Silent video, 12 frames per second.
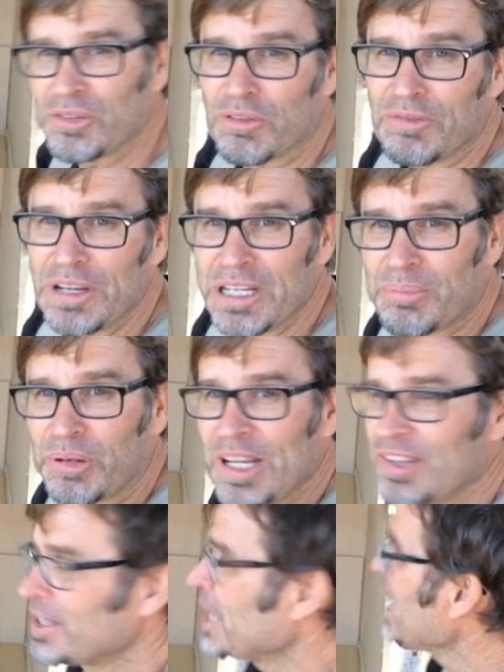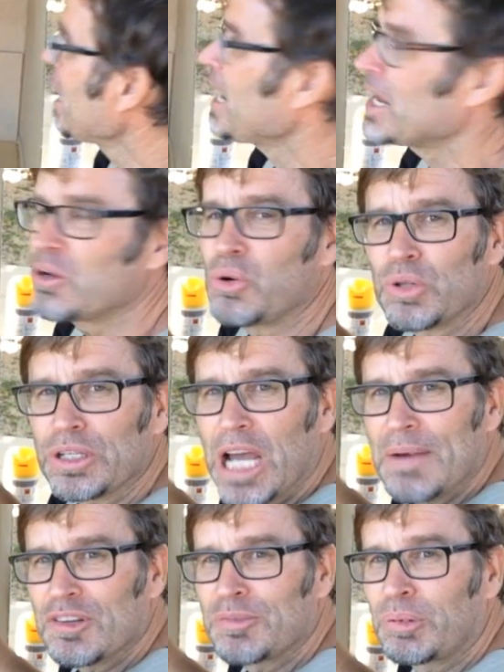or fingerprints, and all the
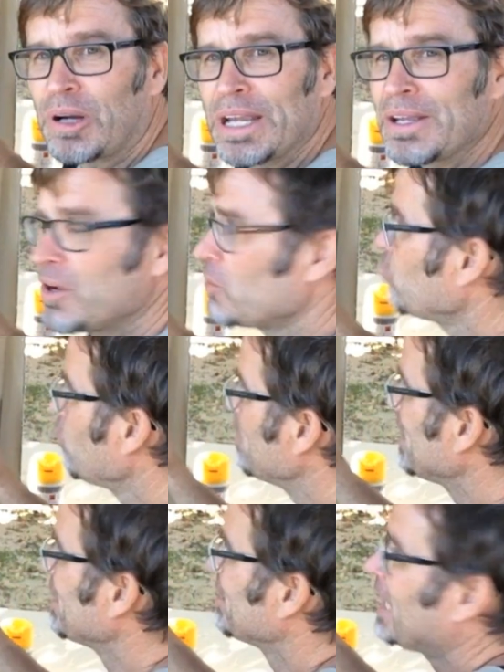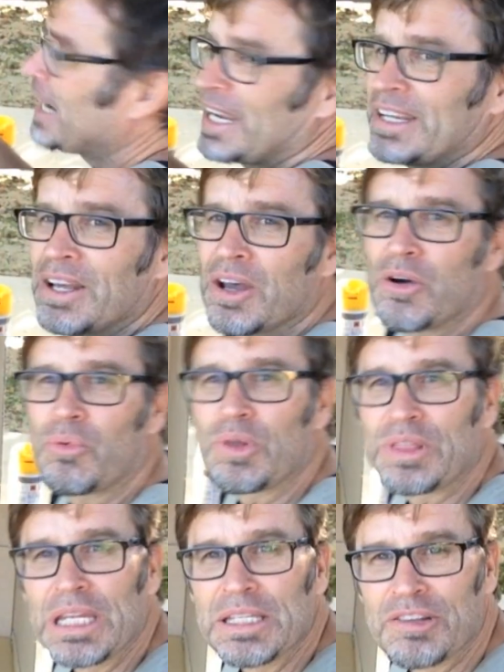overspray will be contained
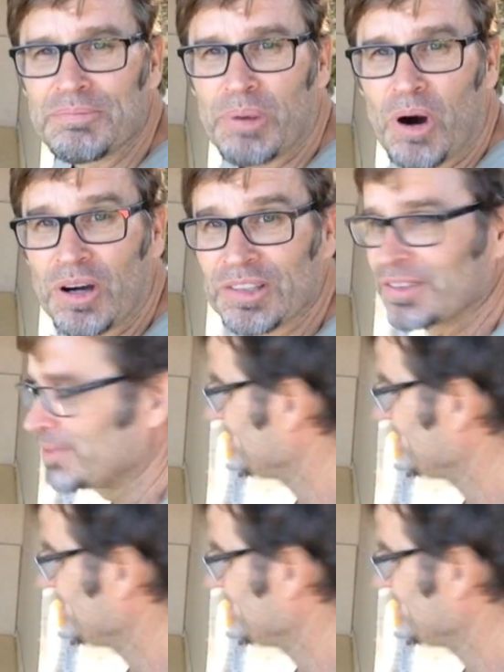within this box.